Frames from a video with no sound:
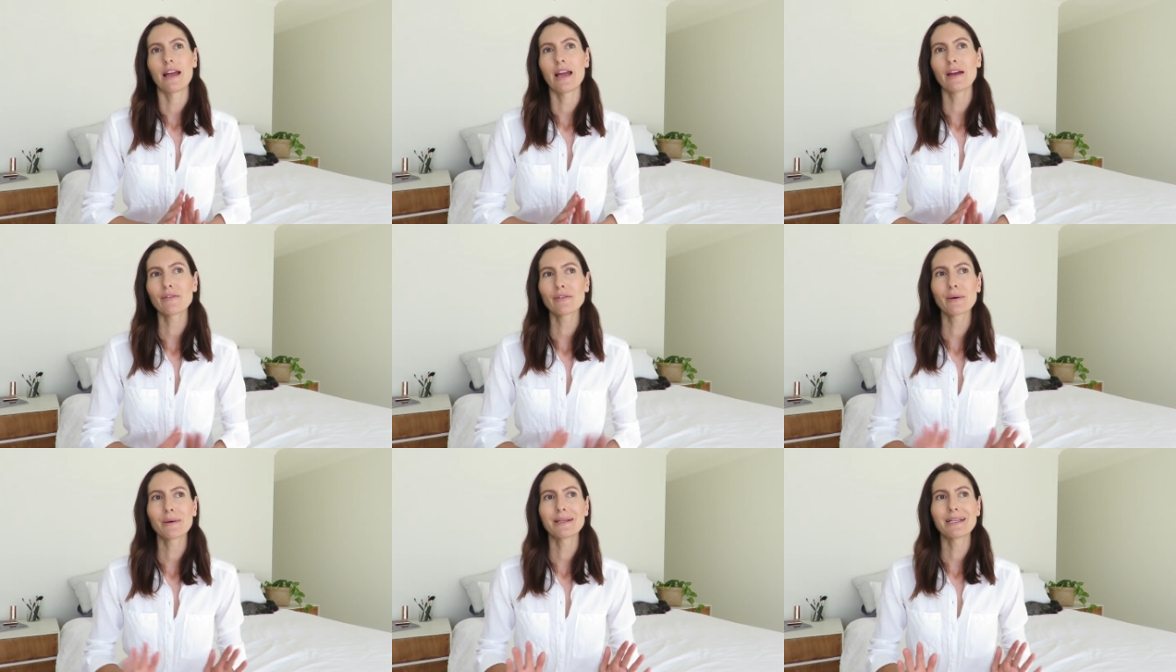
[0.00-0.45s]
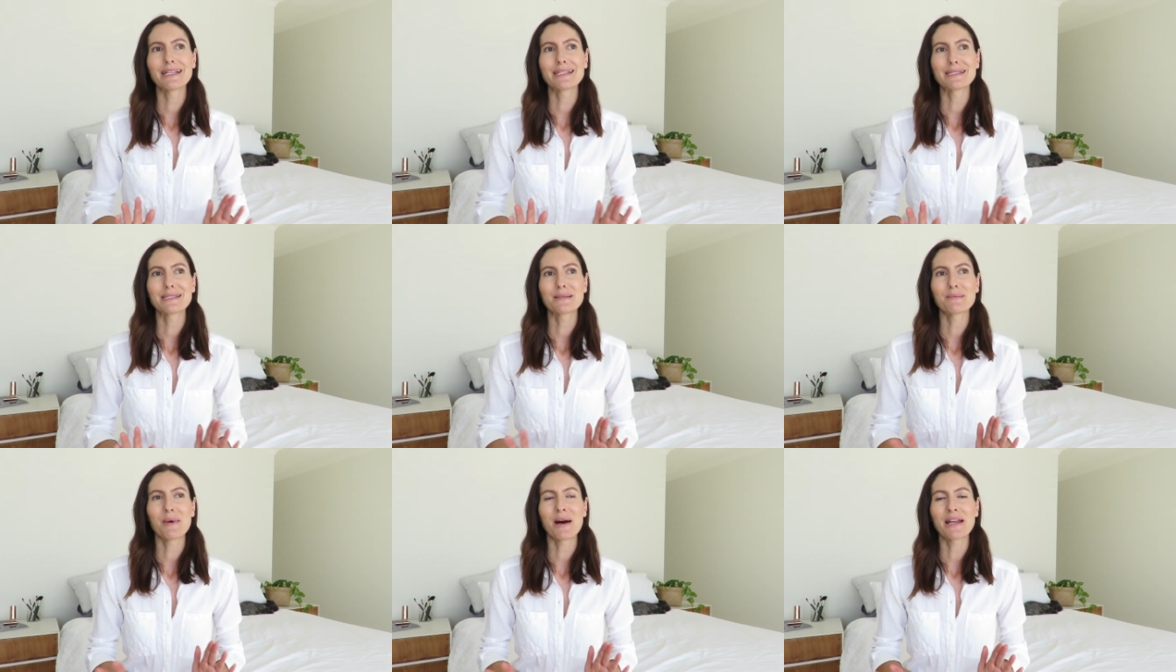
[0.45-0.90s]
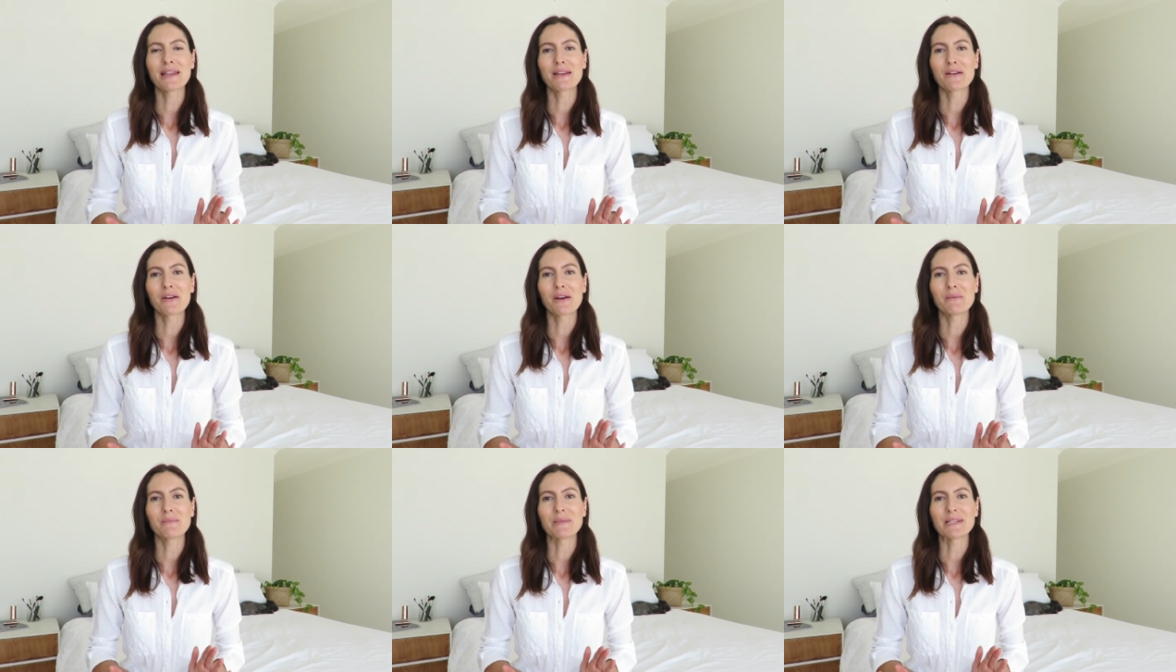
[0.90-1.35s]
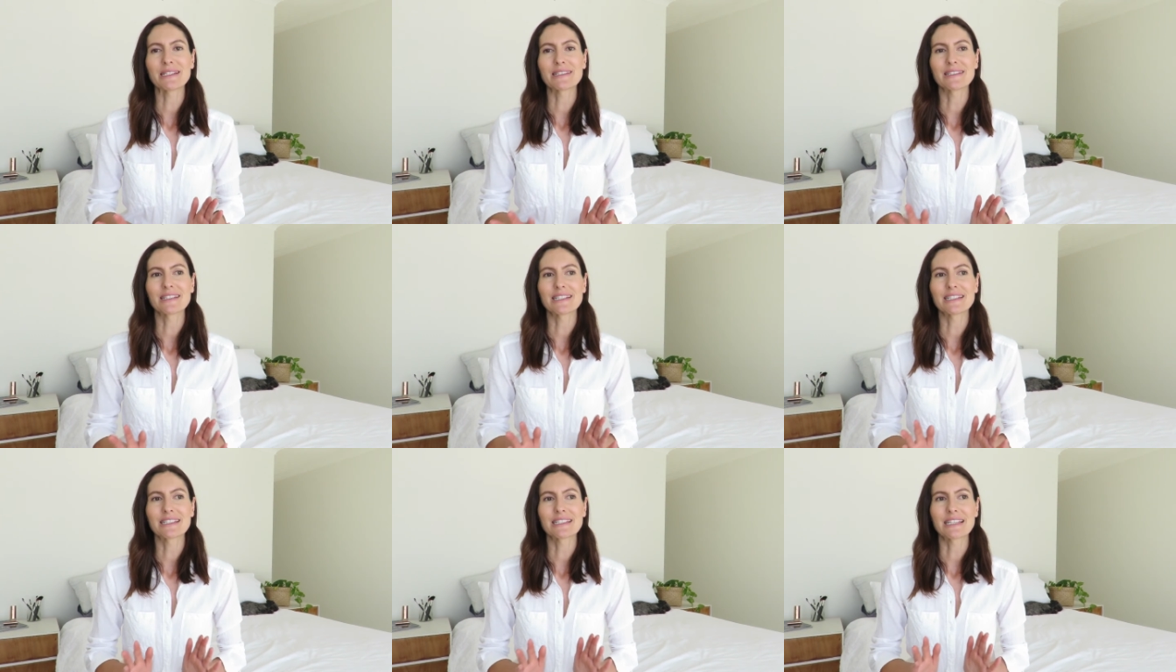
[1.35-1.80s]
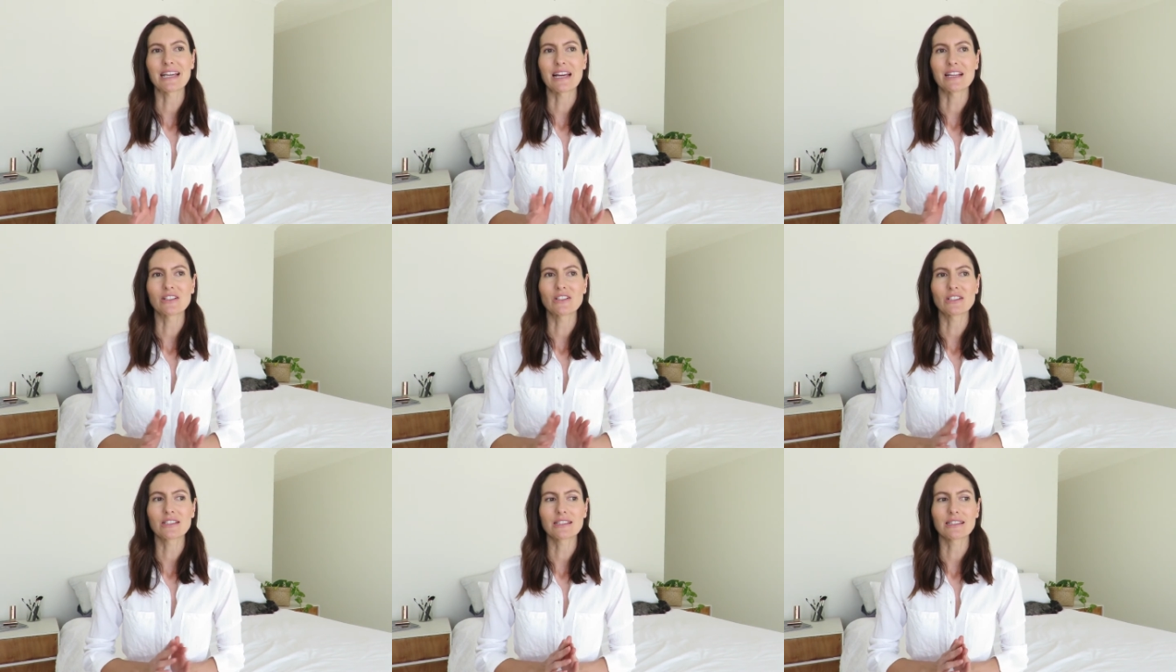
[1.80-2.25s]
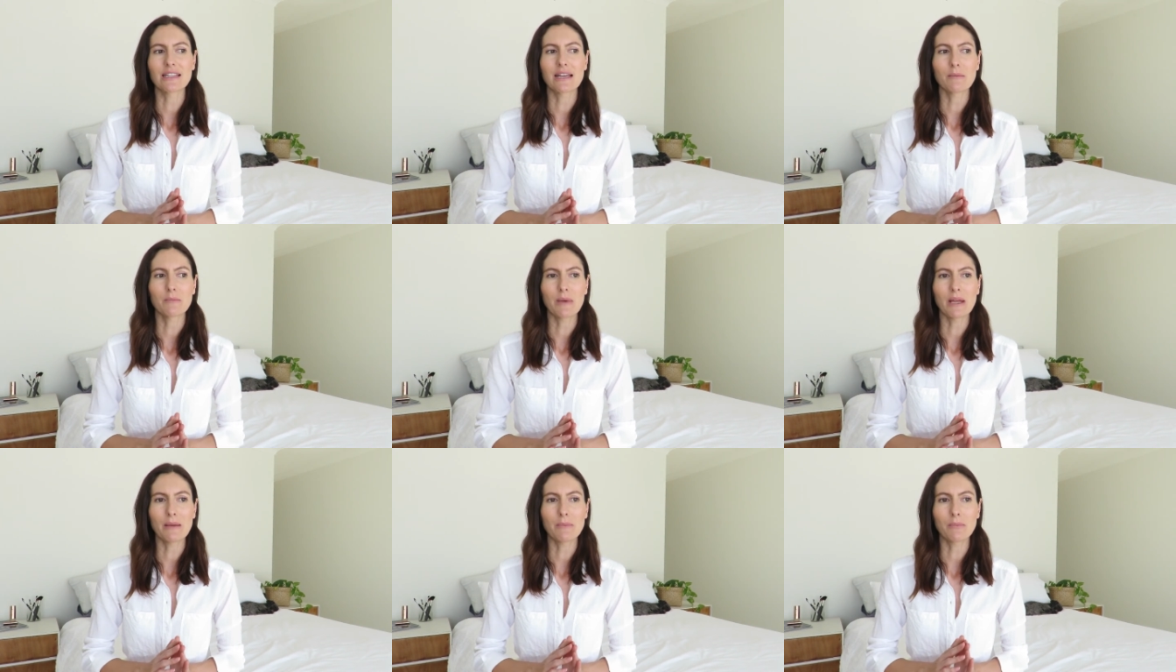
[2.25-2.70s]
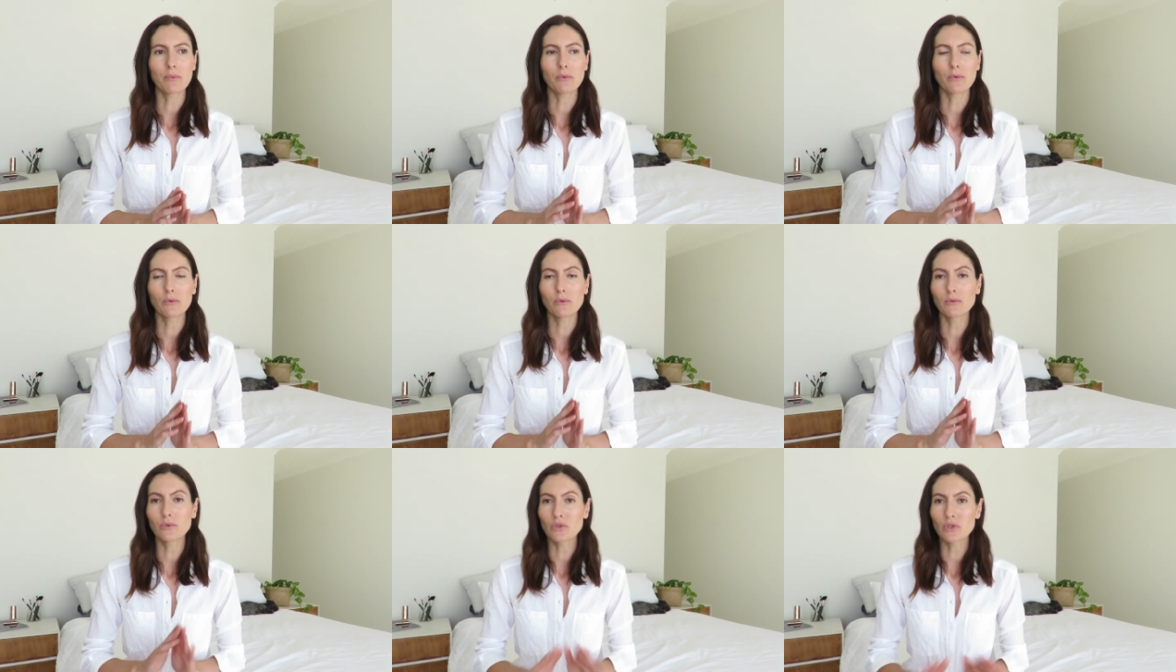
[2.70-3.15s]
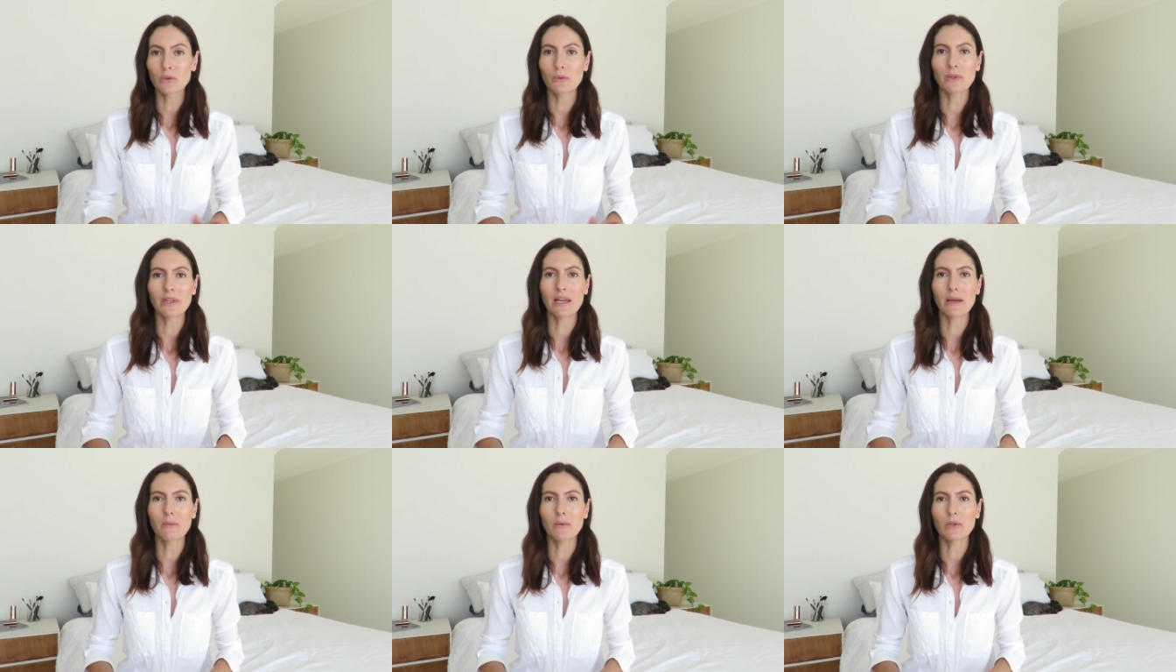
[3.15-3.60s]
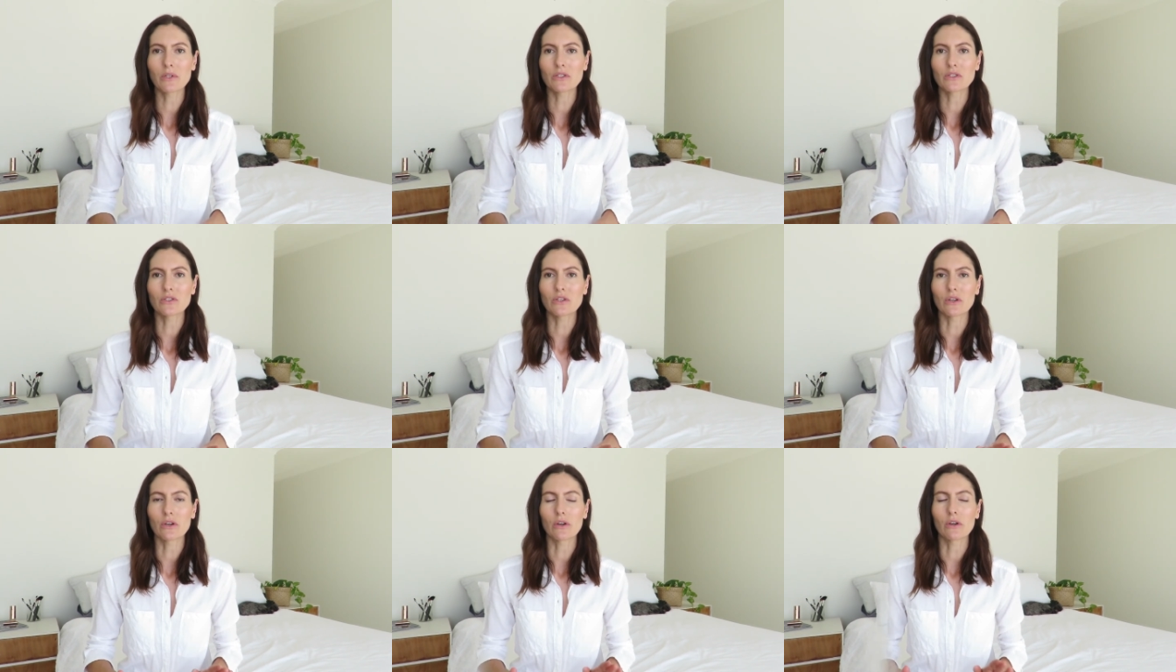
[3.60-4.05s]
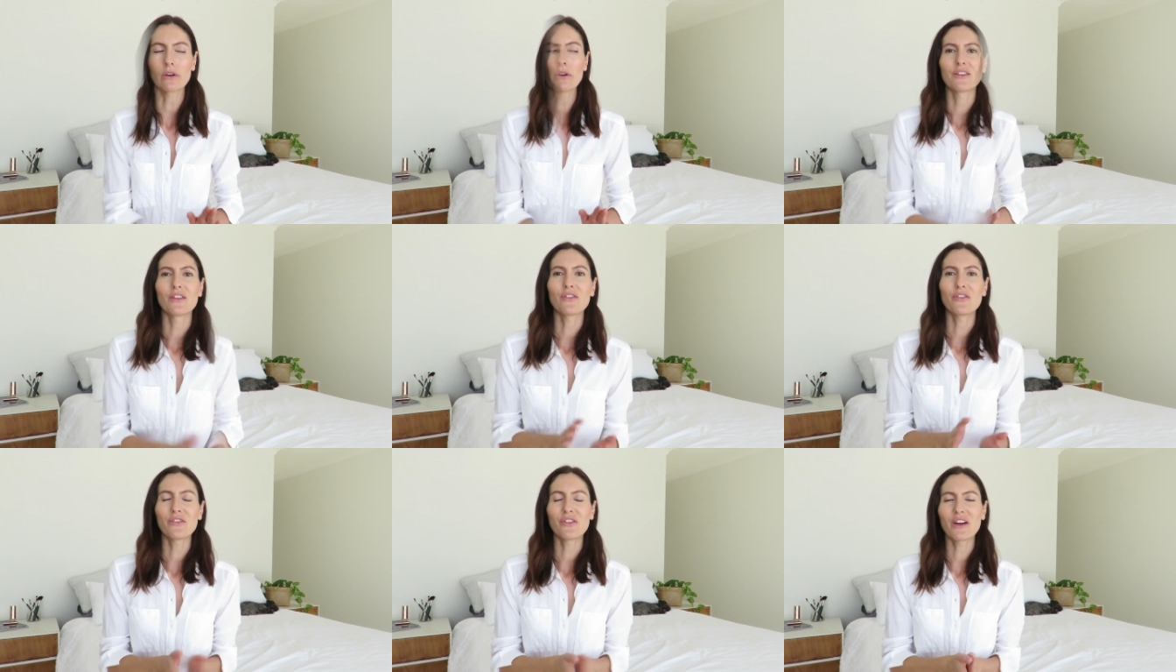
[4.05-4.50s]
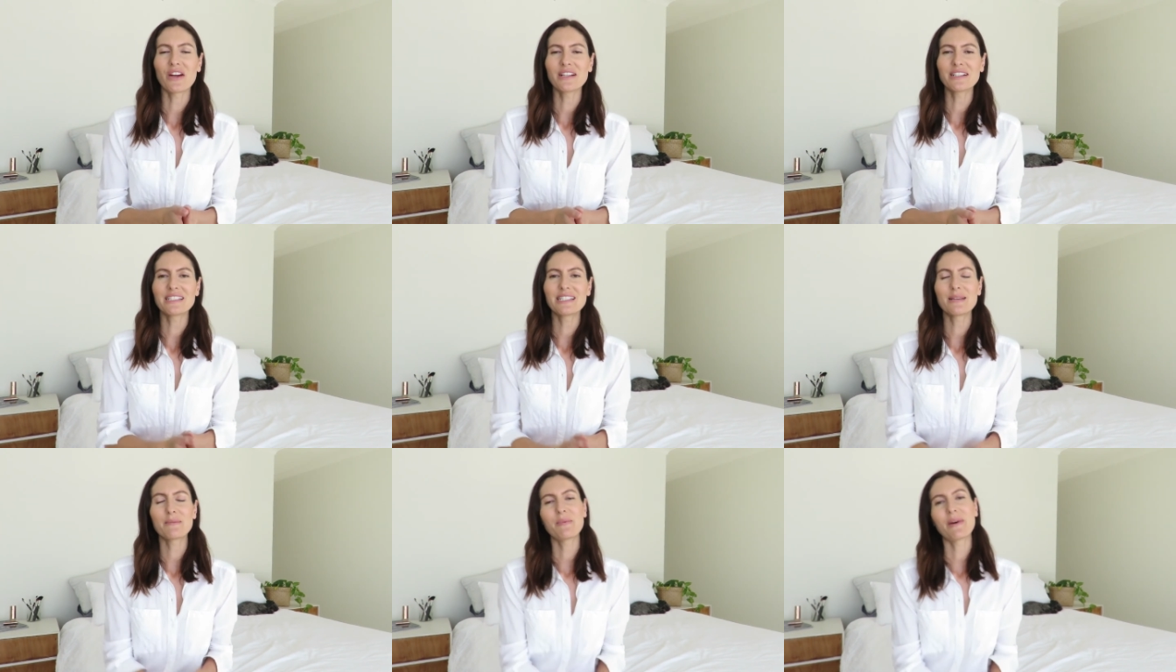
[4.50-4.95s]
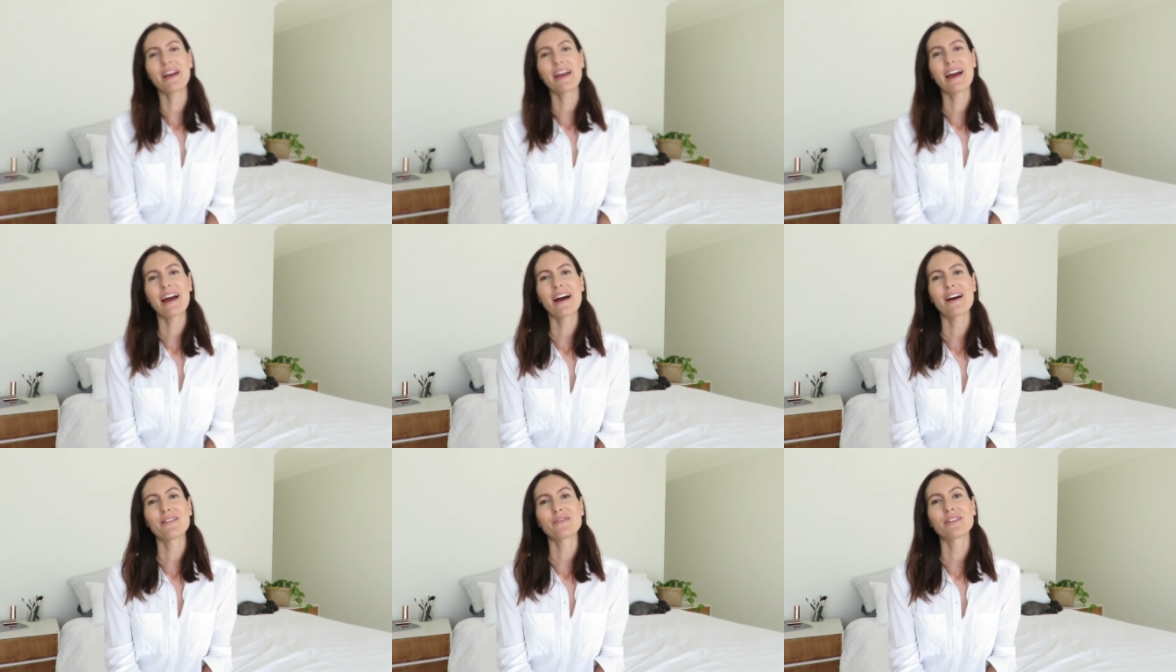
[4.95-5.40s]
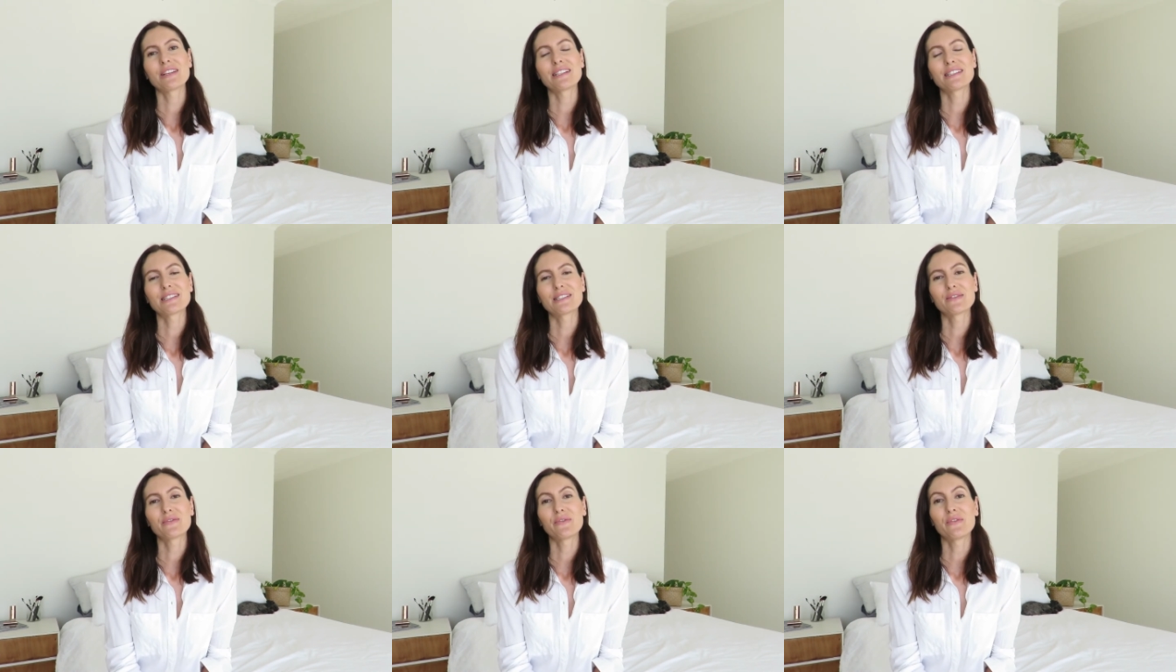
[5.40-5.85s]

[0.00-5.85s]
everyone needs to mind their own business and just let people do what they want to do. The third tip I have is to